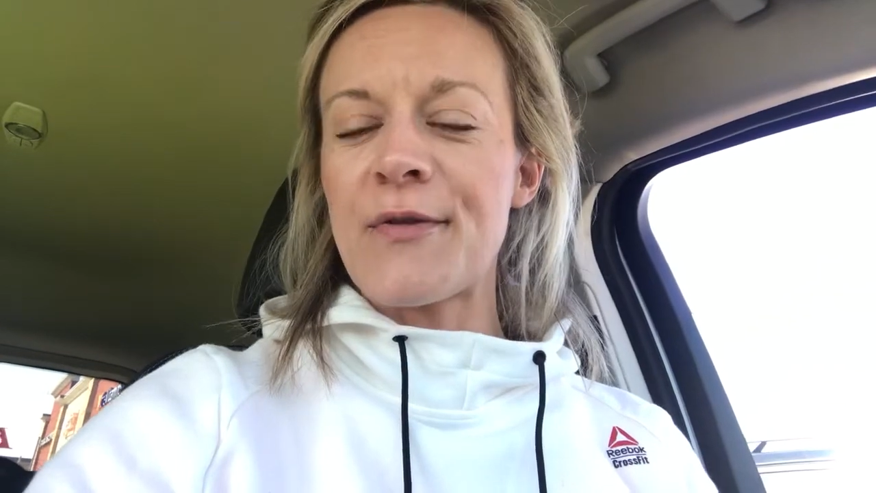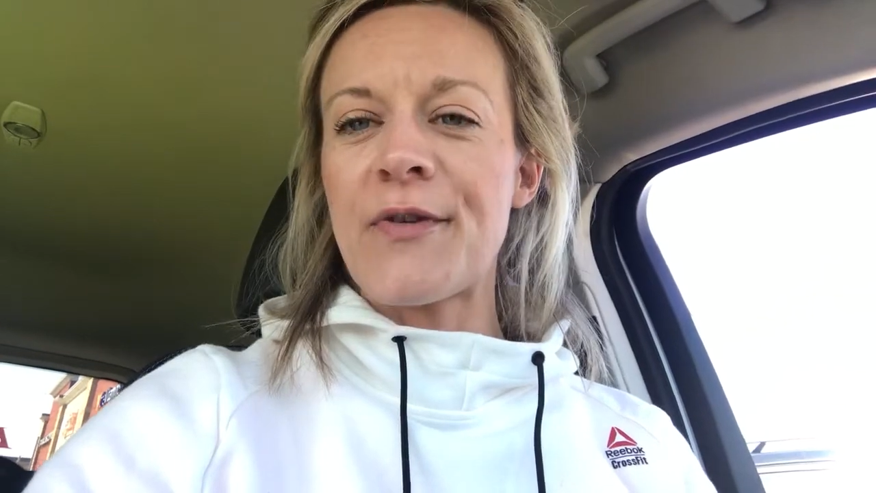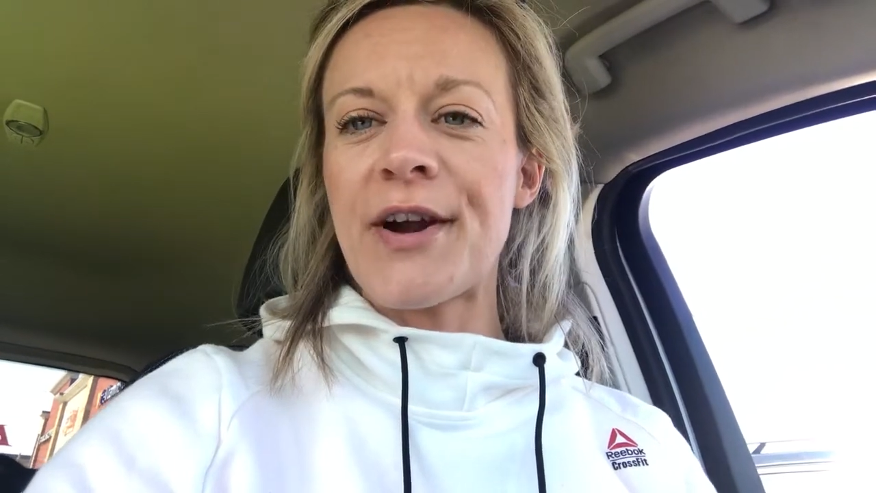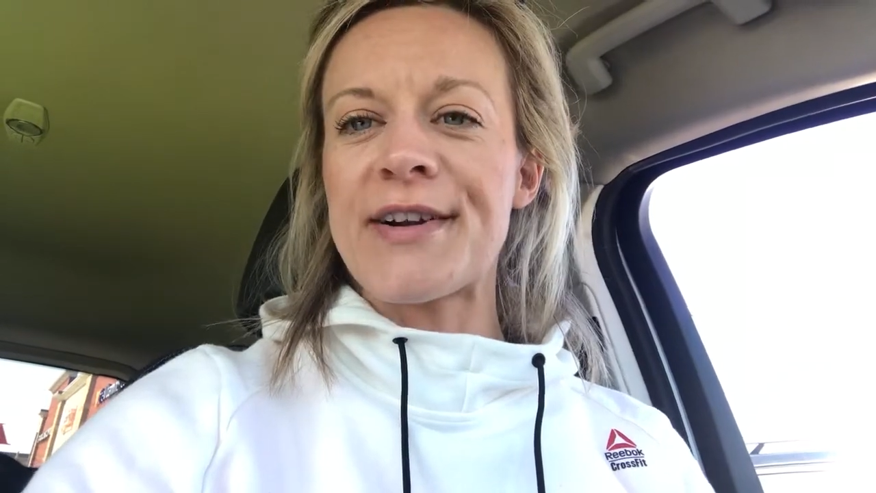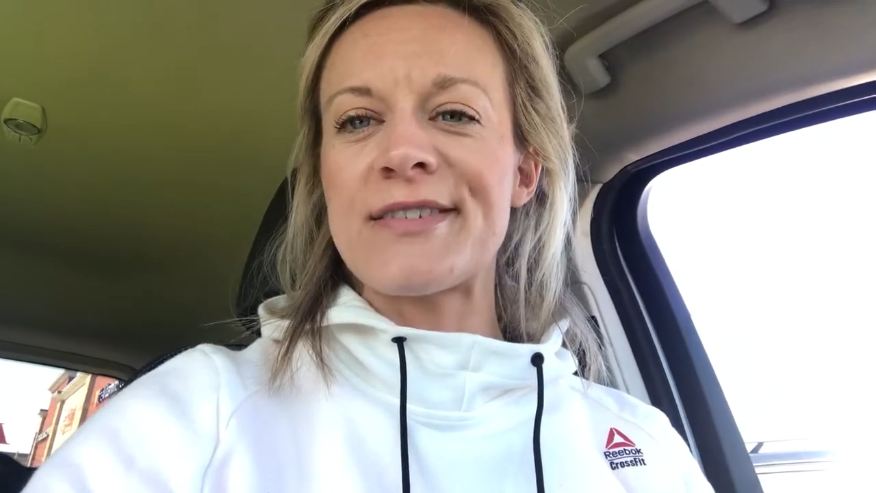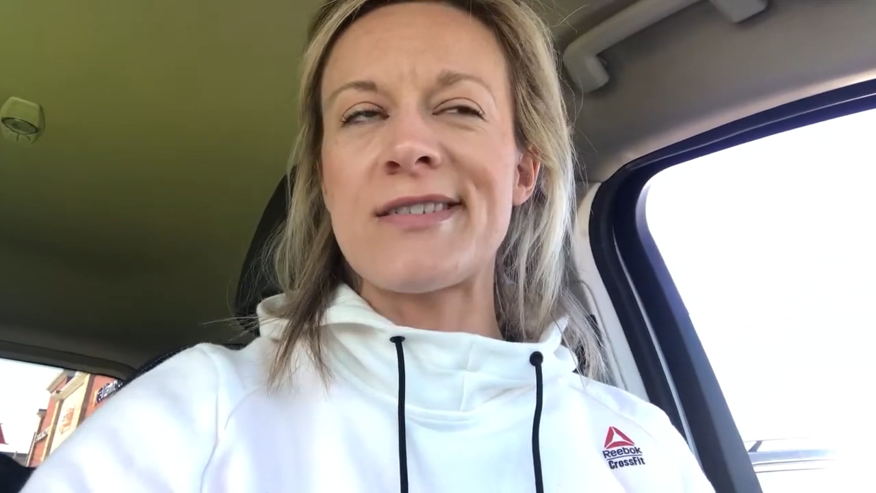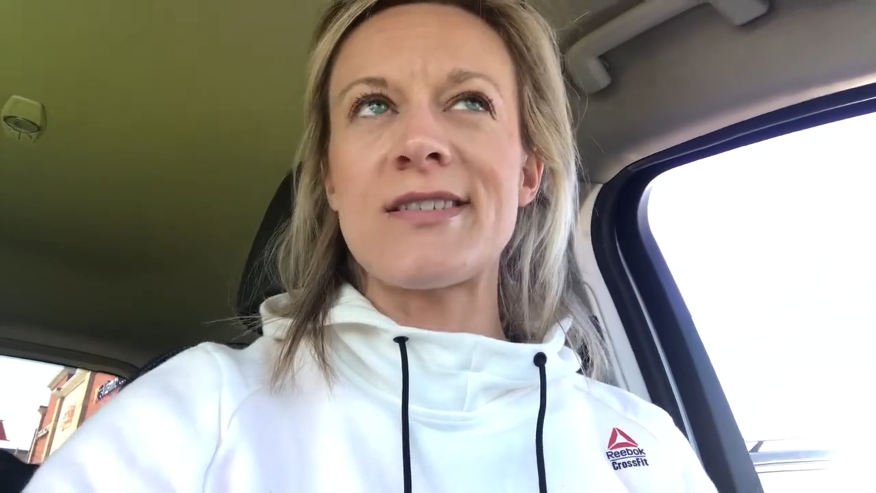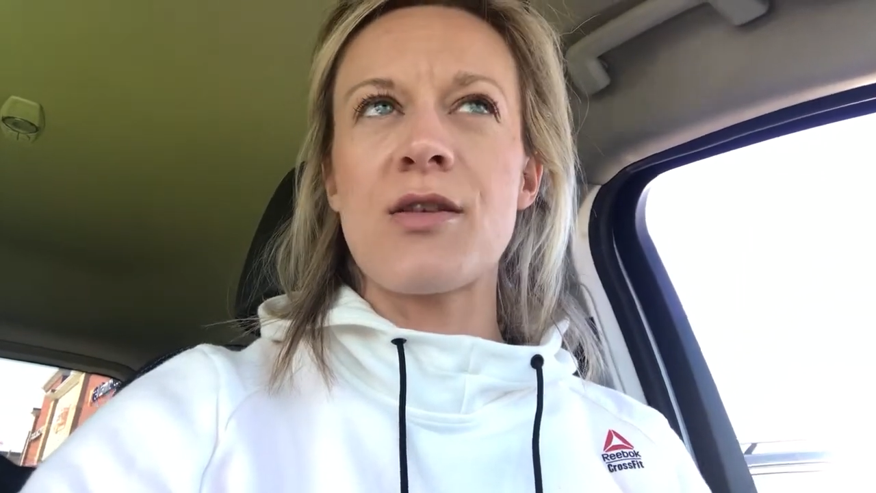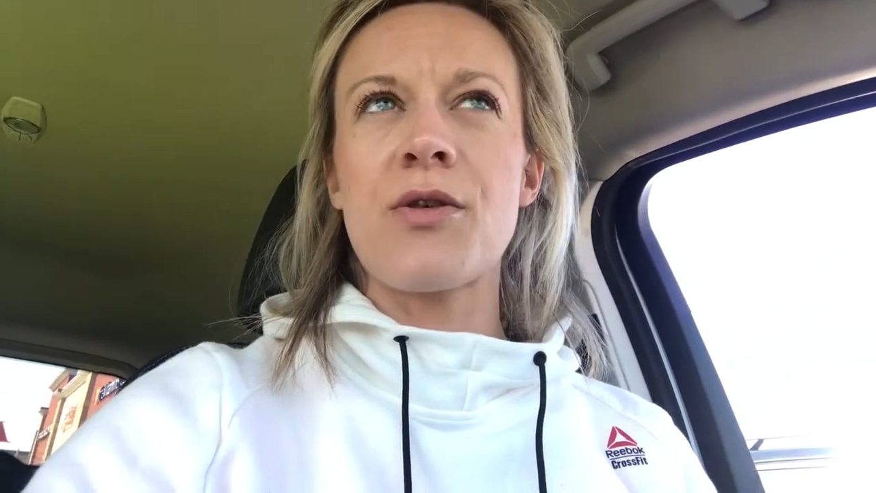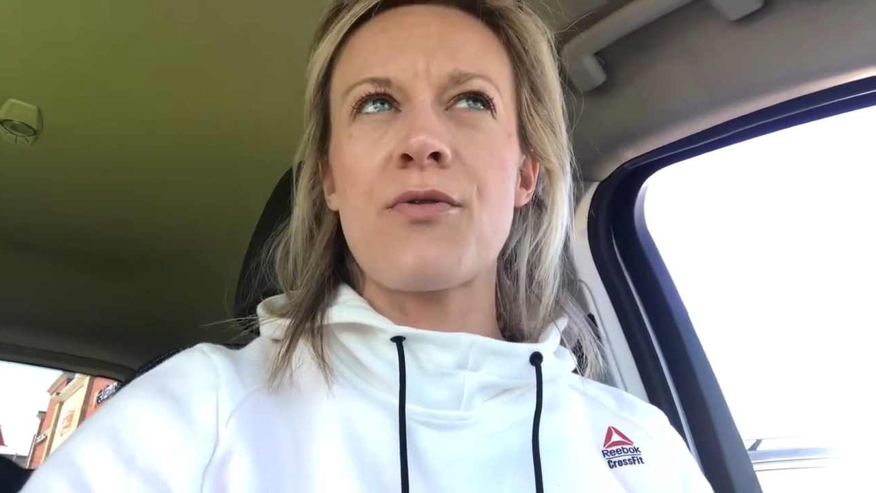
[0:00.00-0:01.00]

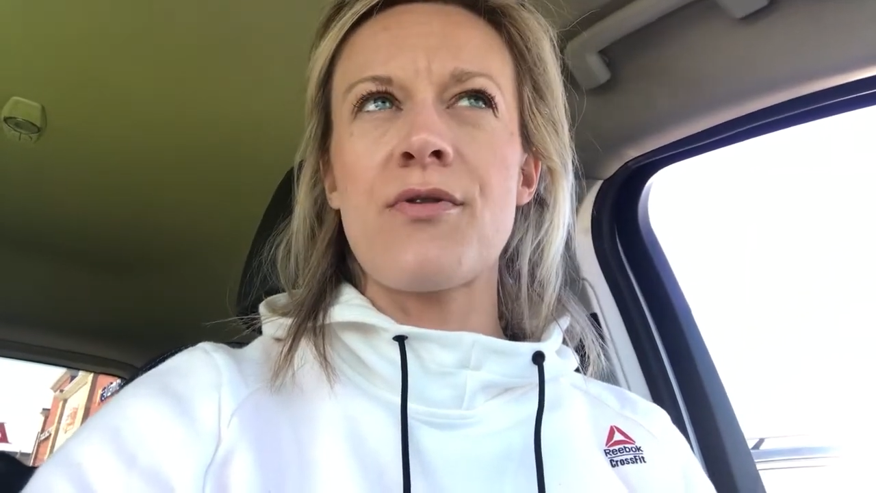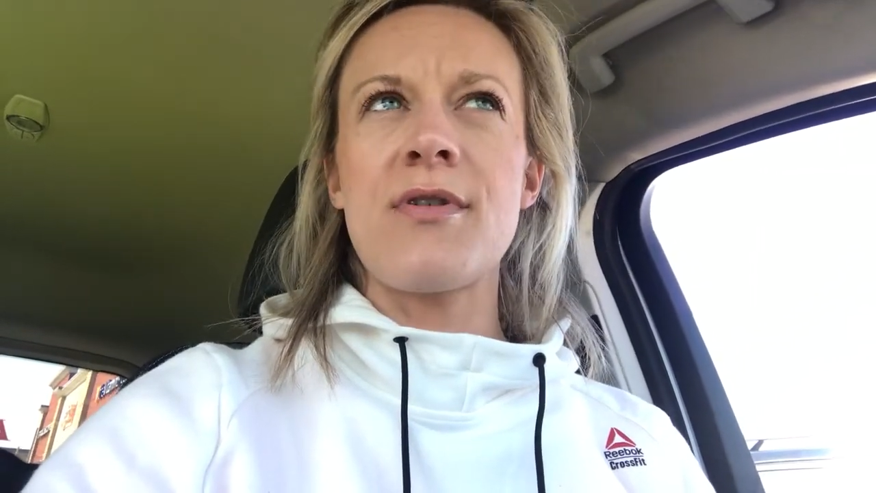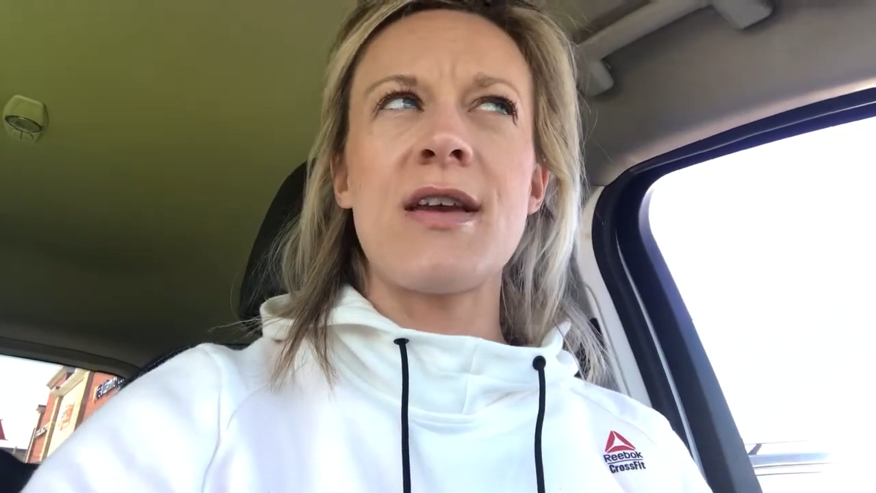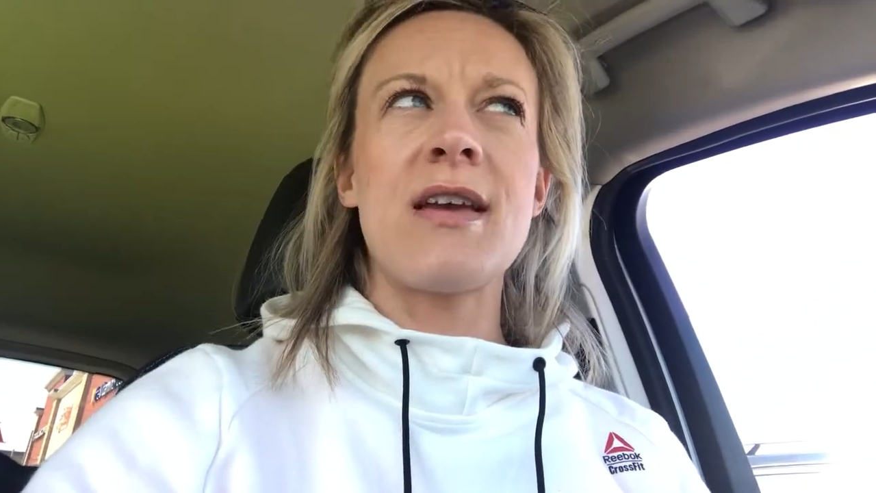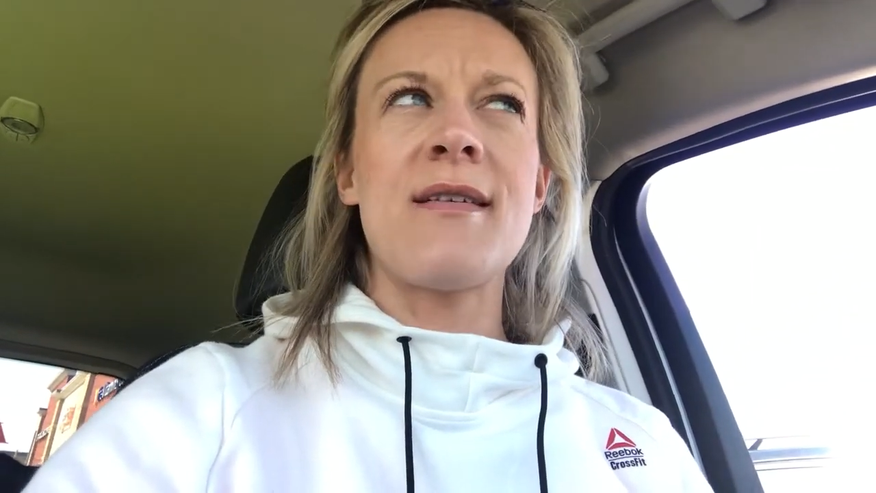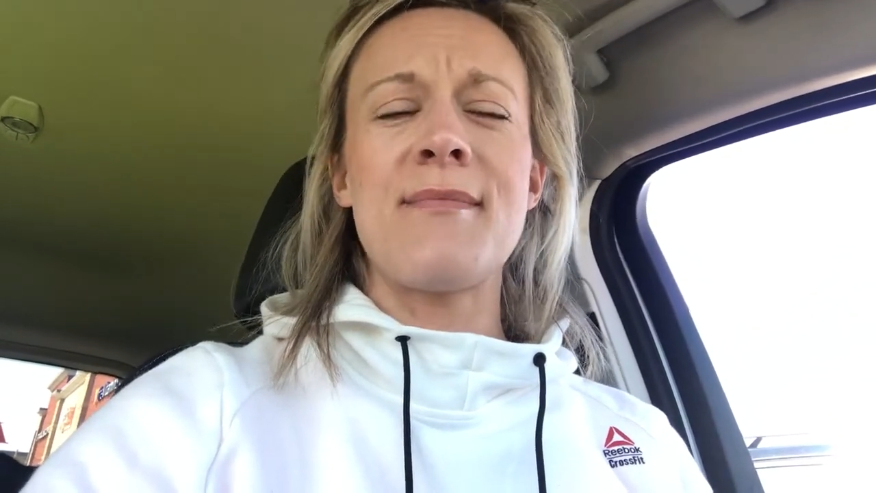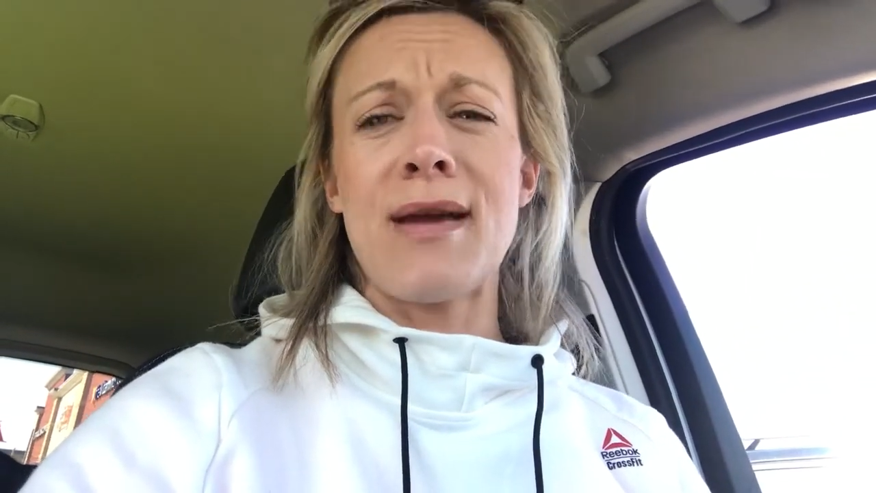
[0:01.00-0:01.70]
first 3,